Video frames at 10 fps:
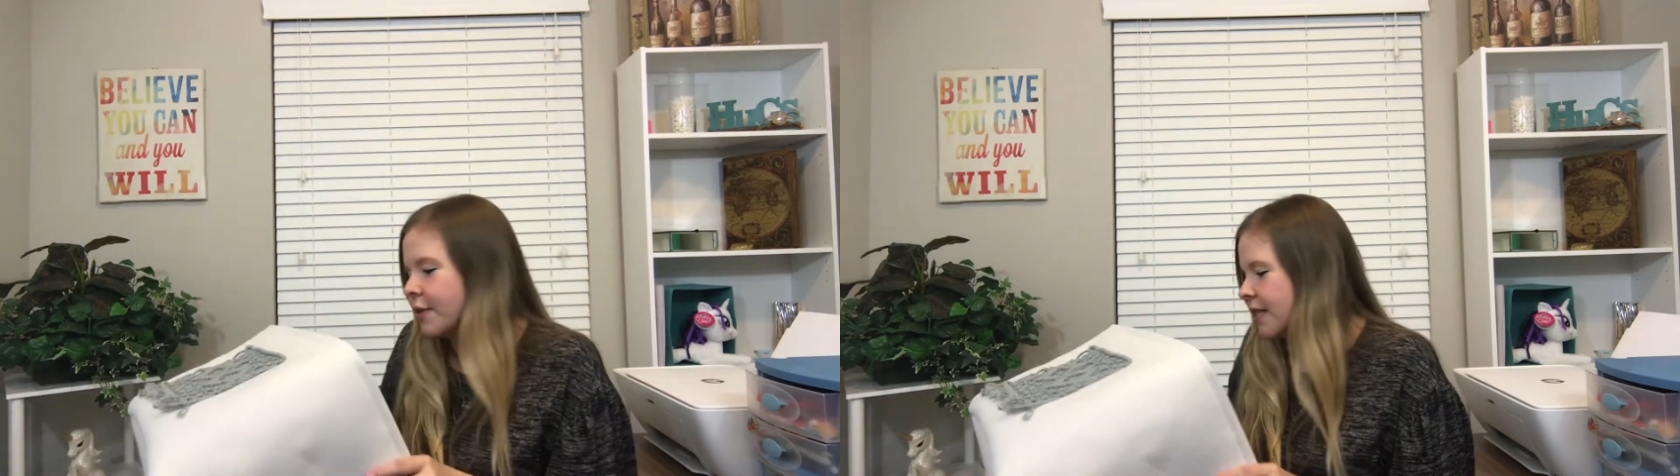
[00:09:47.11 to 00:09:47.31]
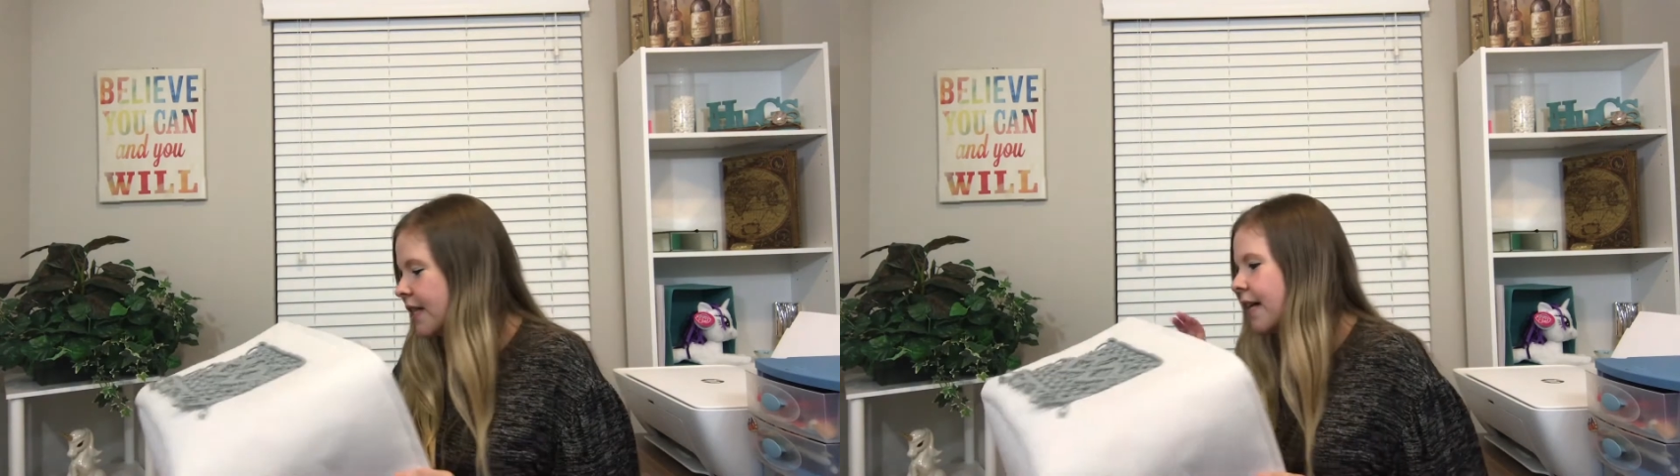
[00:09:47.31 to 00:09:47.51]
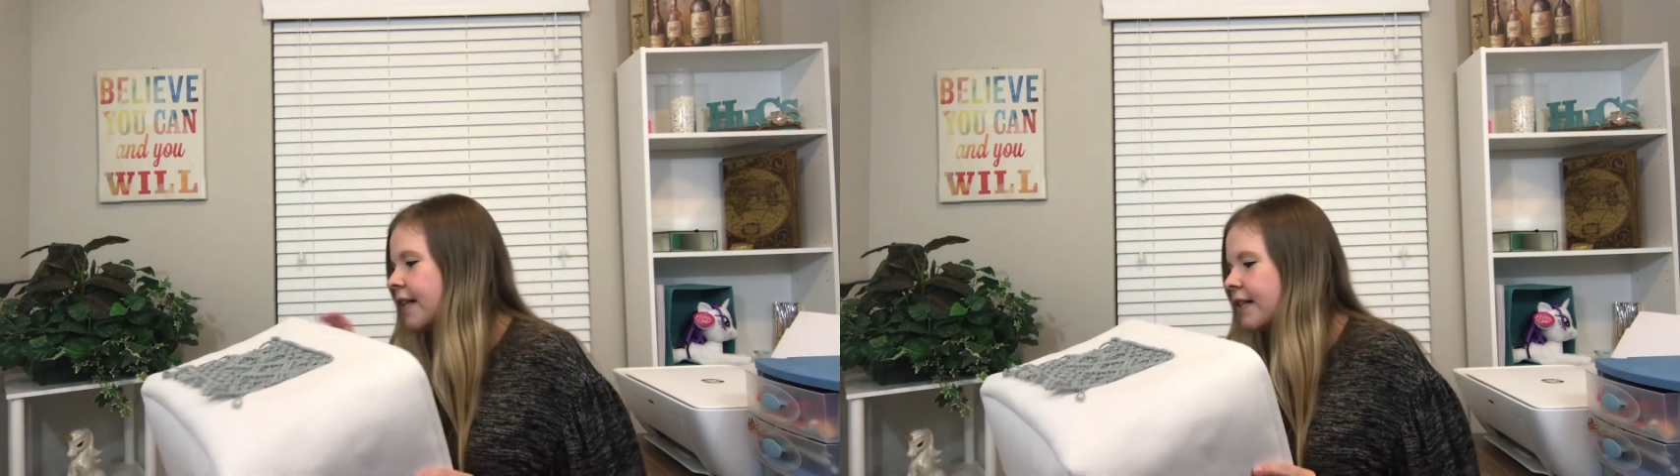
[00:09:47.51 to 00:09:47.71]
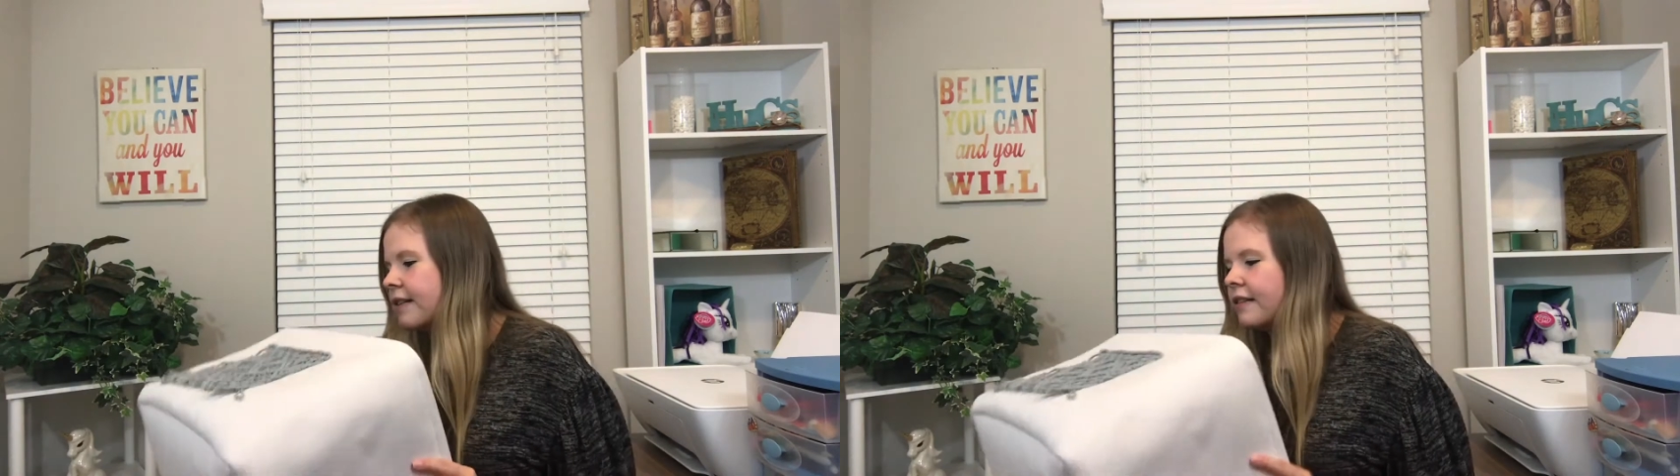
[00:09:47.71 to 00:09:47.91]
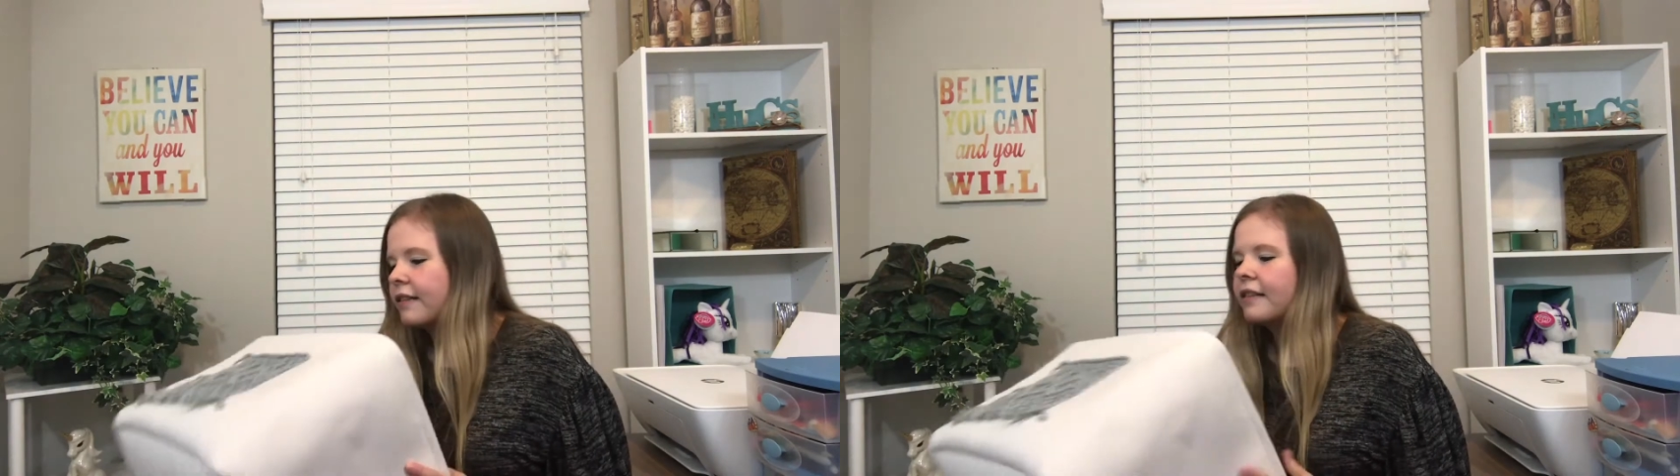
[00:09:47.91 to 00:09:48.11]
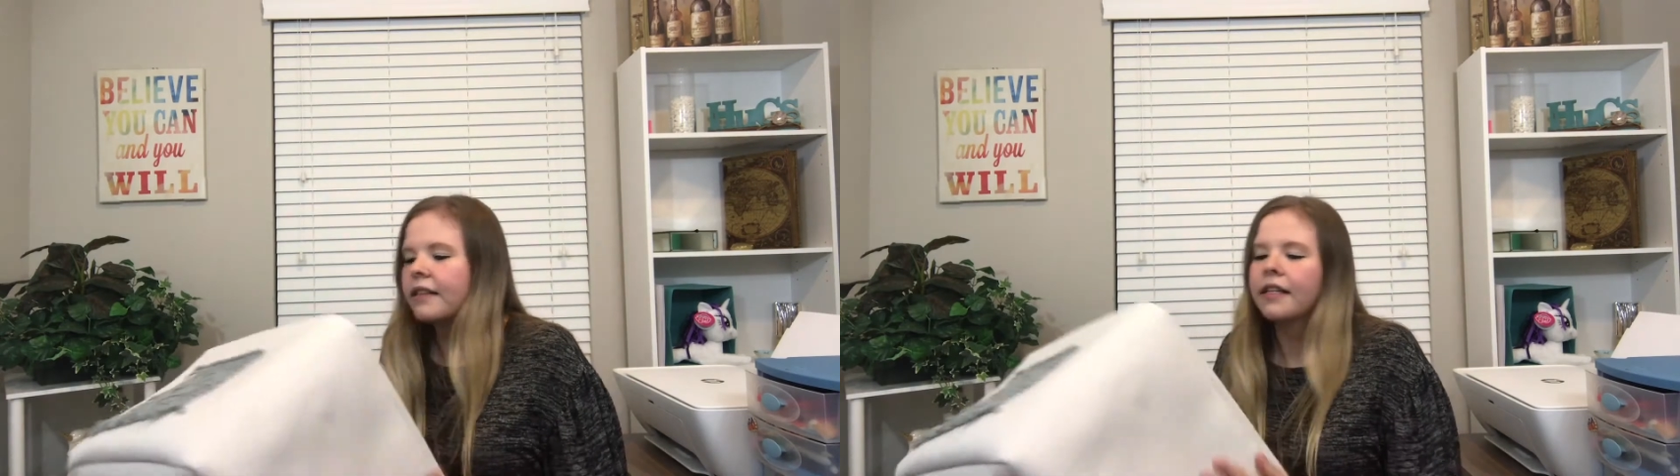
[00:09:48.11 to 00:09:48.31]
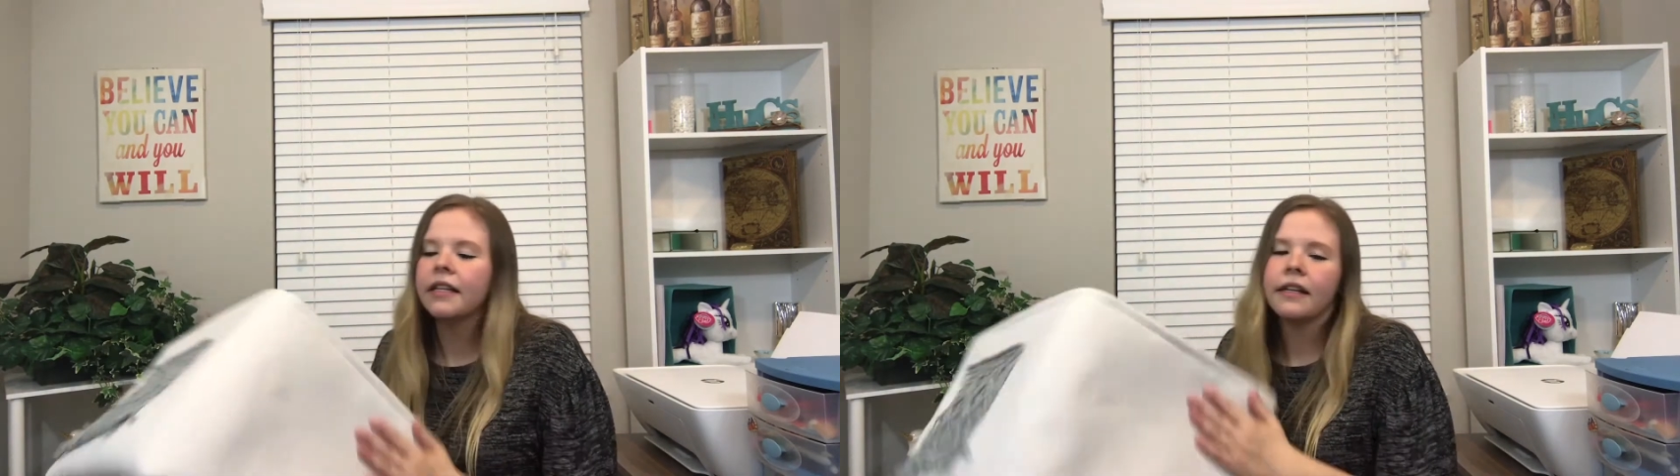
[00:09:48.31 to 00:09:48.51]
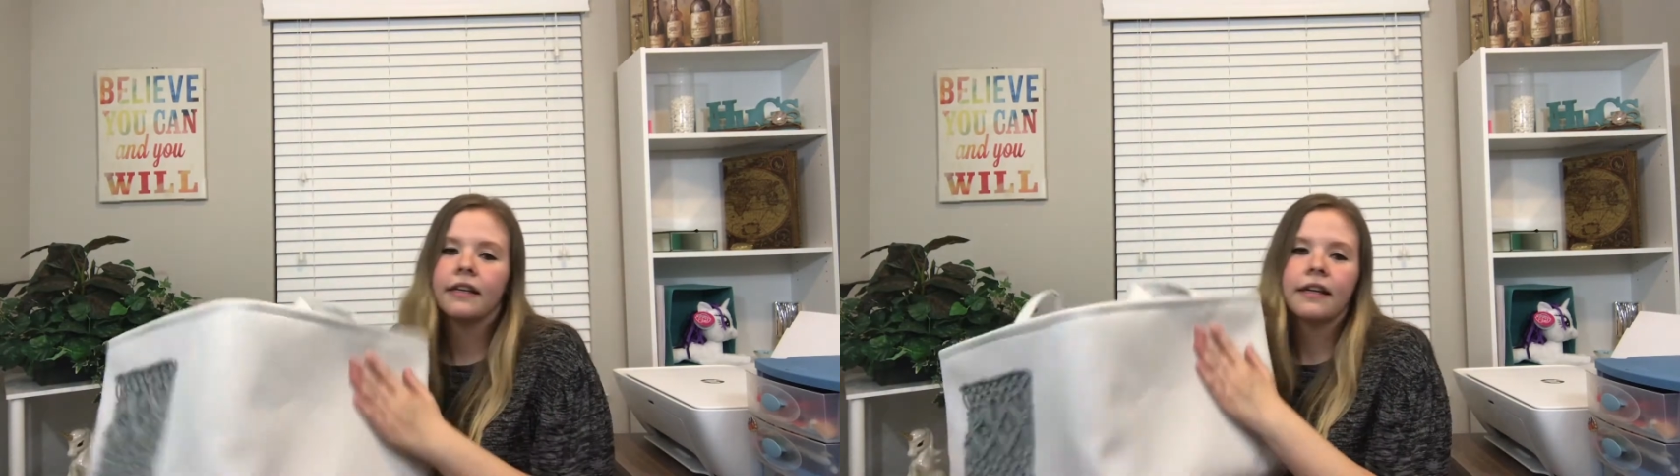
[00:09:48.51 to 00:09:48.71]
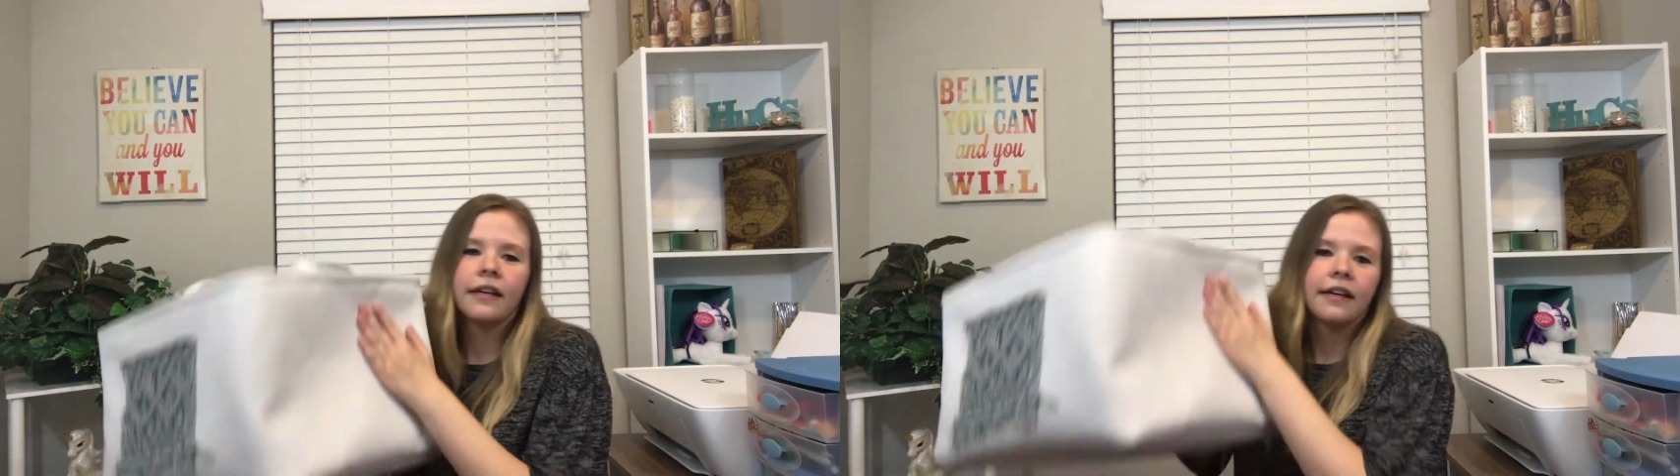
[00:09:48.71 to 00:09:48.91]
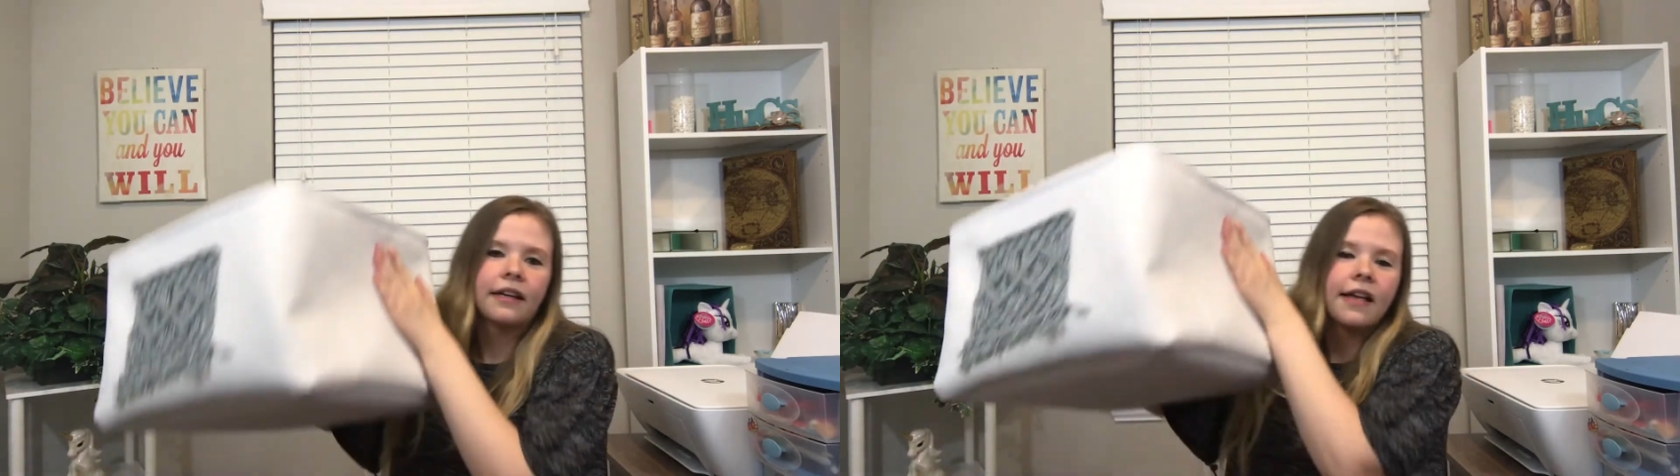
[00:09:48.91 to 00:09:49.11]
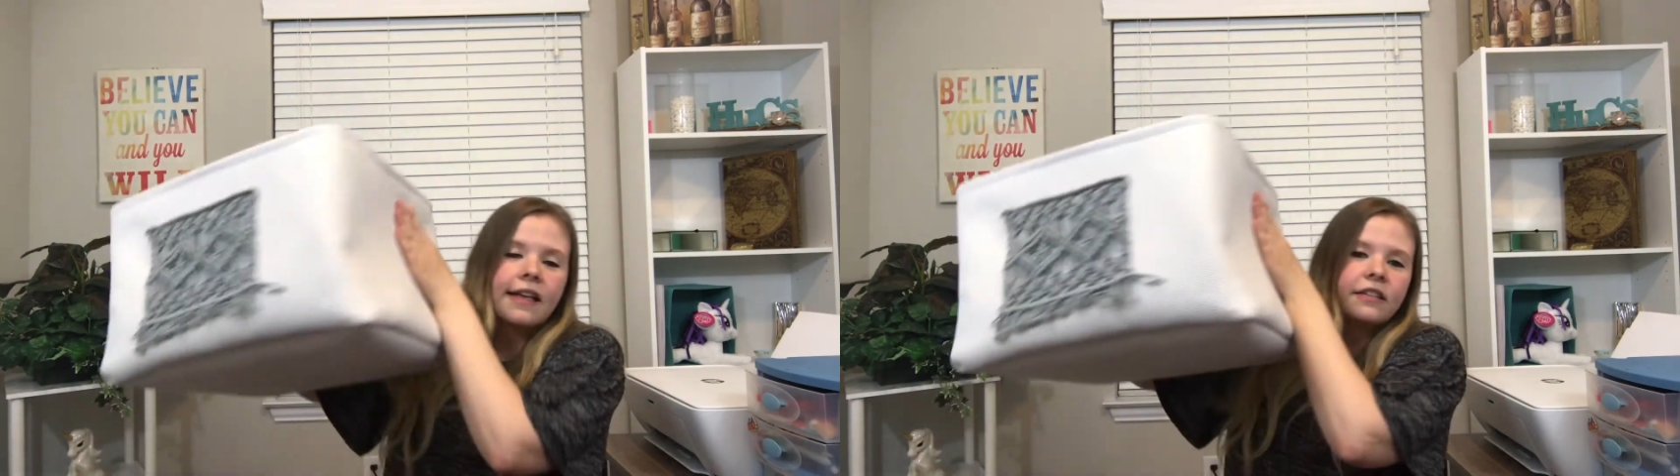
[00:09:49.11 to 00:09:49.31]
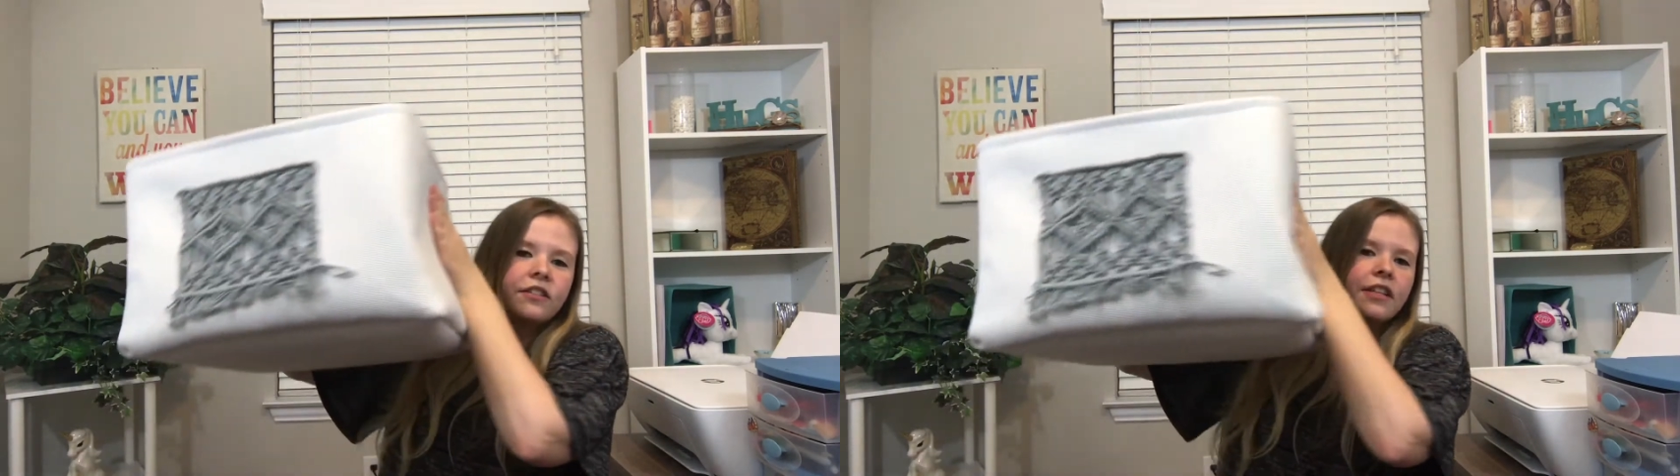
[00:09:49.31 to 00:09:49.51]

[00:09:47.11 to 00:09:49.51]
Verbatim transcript: excited. It's